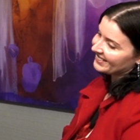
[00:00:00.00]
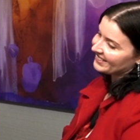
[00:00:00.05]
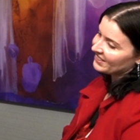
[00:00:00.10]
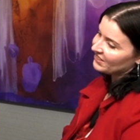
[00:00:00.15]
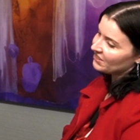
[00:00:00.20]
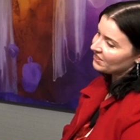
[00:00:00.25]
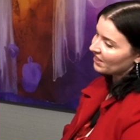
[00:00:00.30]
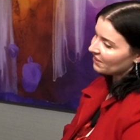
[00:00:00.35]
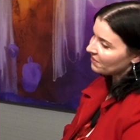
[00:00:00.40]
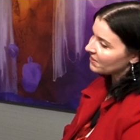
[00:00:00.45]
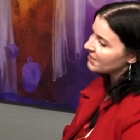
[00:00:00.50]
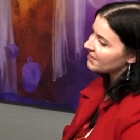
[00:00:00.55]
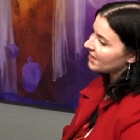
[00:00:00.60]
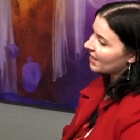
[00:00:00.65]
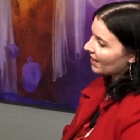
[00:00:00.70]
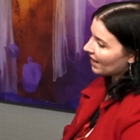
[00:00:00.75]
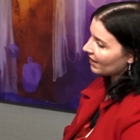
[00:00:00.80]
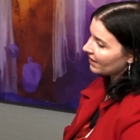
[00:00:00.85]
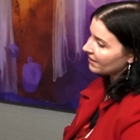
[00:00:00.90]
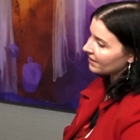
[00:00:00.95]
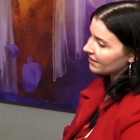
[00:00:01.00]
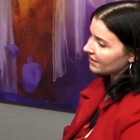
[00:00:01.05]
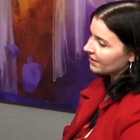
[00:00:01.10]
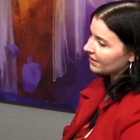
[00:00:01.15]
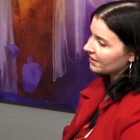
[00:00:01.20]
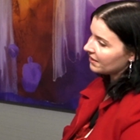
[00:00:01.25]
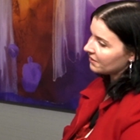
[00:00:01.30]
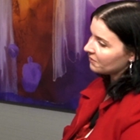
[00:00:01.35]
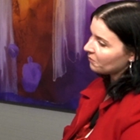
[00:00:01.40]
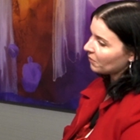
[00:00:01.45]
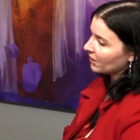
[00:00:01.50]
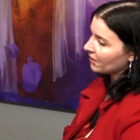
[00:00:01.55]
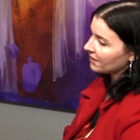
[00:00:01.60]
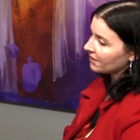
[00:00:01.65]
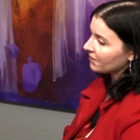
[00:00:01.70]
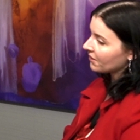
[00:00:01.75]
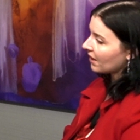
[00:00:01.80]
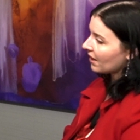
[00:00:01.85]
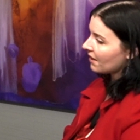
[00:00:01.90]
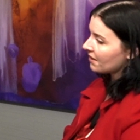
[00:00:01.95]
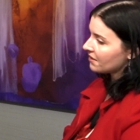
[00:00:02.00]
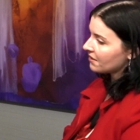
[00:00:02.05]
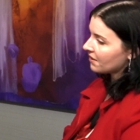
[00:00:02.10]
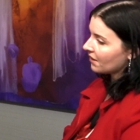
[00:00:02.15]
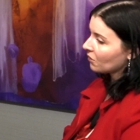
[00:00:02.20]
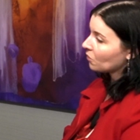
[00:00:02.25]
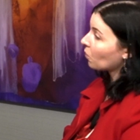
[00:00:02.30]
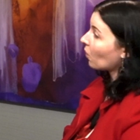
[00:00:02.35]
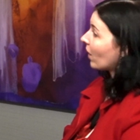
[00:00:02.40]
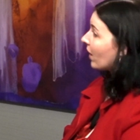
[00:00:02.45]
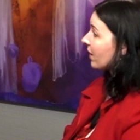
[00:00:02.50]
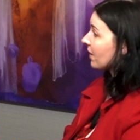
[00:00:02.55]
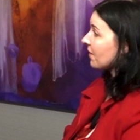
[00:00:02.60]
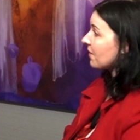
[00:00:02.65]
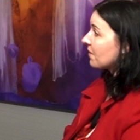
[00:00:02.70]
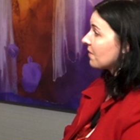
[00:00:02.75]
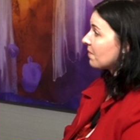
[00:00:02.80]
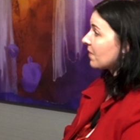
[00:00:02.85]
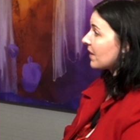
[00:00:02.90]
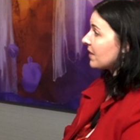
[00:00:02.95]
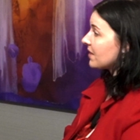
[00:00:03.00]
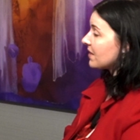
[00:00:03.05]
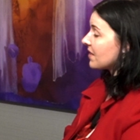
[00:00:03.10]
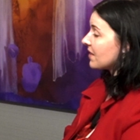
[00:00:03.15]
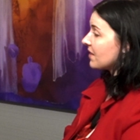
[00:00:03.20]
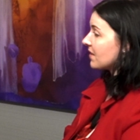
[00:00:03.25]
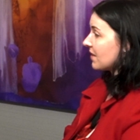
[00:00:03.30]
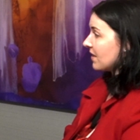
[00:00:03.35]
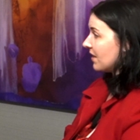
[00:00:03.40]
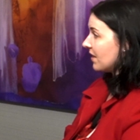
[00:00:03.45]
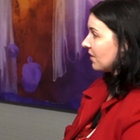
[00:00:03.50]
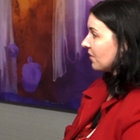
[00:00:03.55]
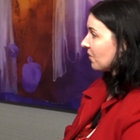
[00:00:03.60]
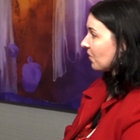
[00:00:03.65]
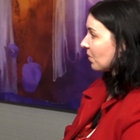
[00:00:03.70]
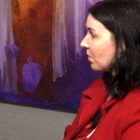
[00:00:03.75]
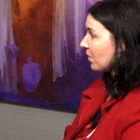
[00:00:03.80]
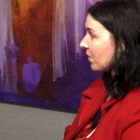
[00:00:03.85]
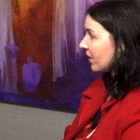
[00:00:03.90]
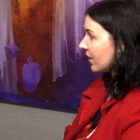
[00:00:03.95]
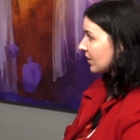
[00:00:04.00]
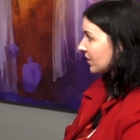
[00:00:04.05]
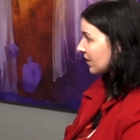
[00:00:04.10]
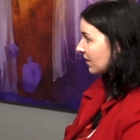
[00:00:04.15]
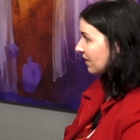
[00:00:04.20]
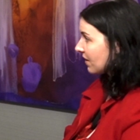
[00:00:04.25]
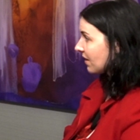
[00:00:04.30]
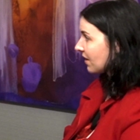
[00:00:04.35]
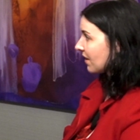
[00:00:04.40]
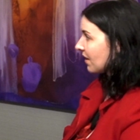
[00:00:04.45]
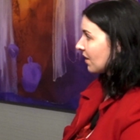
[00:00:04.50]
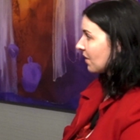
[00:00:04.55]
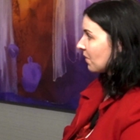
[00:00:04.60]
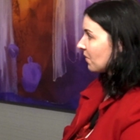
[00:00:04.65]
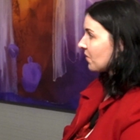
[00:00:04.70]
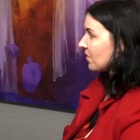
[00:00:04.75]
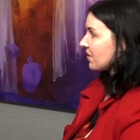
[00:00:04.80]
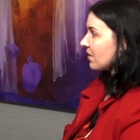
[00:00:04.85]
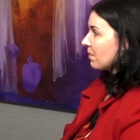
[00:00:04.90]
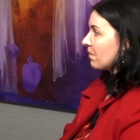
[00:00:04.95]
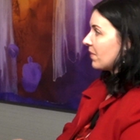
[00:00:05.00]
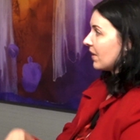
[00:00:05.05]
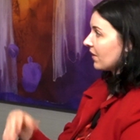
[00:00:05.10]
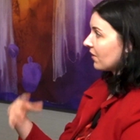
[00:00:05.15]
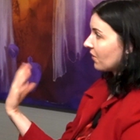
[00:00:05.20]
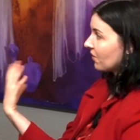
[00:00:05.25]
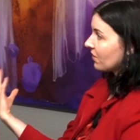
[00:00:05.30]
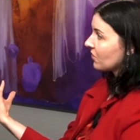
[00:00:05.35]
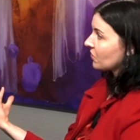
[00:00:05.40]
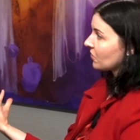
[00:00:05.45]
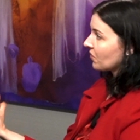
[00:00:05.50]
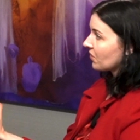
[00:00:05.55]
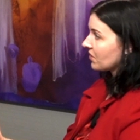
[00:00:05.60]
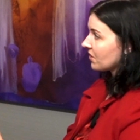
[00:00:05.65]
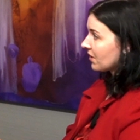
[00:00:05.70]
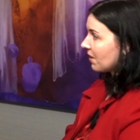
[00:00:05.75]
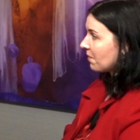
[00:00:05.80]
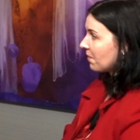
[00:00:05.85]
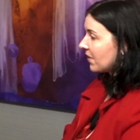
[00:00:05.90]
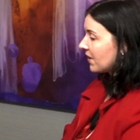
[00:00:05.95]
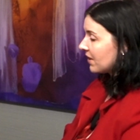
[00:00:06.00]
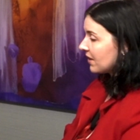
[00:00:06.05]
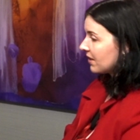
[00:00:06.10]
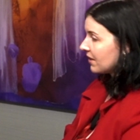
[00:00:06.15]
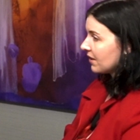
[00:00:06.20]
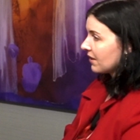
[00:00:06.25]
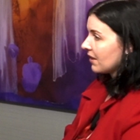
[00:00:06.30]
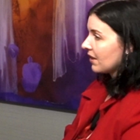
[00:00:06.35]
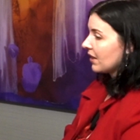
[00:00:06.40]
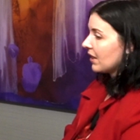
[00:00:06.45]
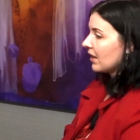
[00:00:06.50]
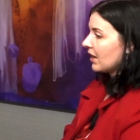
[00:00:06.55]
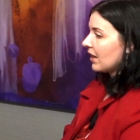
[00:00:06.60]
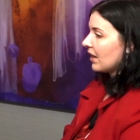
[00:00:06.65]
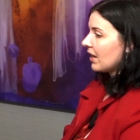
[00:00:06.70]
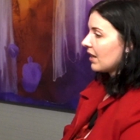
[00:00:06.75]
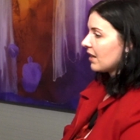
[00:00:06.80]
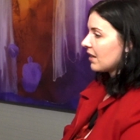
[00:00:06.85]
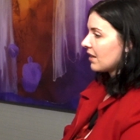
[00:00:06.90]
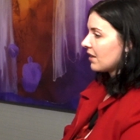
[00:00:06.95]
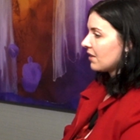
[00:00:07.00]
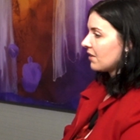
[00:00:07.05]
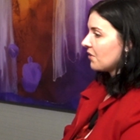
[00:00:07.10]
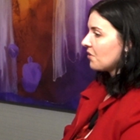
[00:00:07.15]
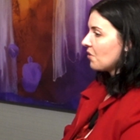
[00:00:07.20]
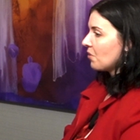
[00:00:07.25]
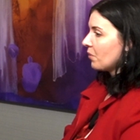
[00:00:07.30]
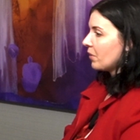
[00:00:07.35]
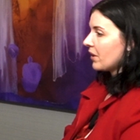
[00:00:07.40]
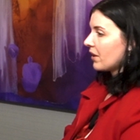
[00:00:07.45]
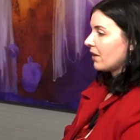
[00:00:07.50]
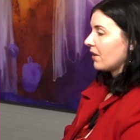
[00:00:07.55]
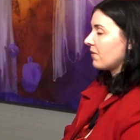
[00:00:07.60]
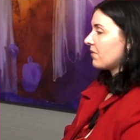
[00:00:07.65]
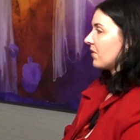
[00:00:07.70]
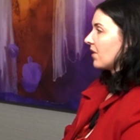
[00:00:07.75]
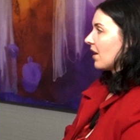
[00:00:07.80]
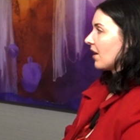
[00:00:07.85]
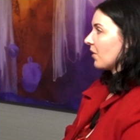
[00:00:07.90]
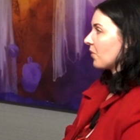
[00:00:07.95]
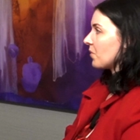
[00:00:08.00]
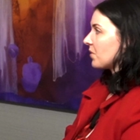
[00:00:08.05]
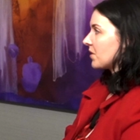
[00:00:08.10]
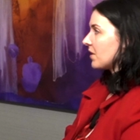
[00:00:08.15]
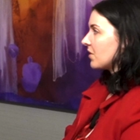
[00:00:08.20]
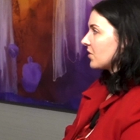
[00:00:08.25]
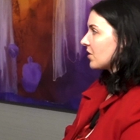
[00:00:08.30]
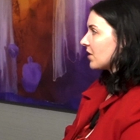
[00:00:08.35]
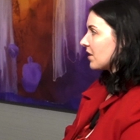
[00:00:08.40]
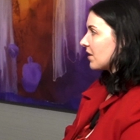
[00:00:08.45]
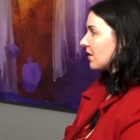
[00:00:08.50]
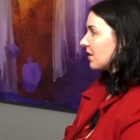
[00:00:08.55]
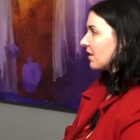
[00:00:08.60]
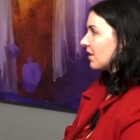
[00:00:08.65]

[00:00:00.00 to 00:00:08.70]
So that was that, and then Welker got acquired by Centene Corporation, which is a bigger insurance company. And with every acquisition,